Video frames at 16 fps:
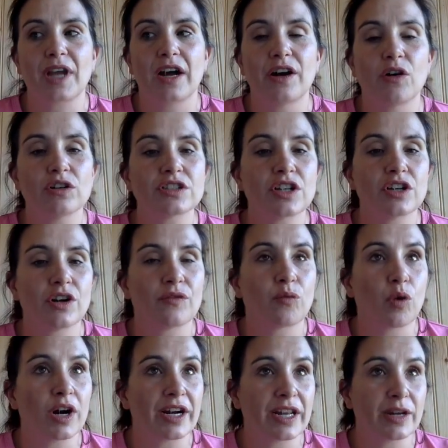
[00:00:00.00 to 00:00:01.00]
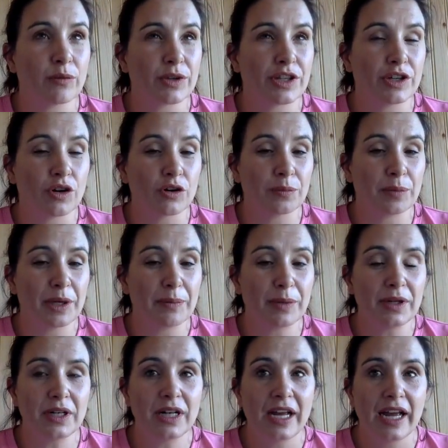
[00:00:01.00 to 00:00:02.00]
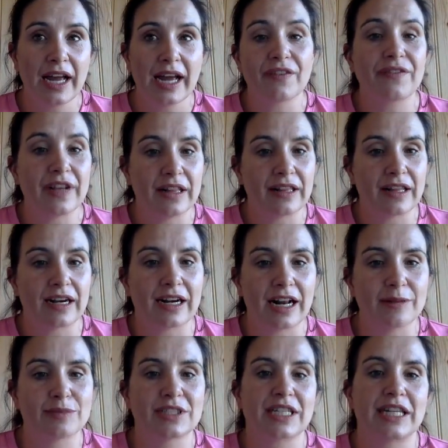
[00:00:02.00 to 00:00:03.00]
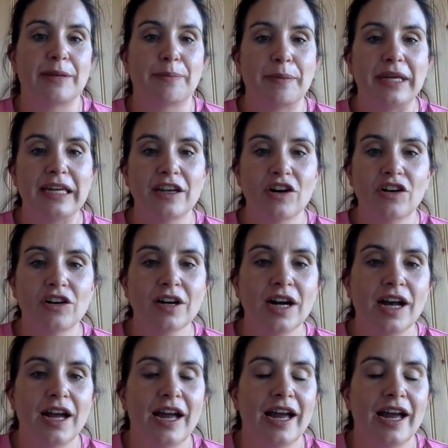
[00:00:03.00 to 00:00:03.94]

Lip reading: I also love working with young people. I feel that it helps to keep me young.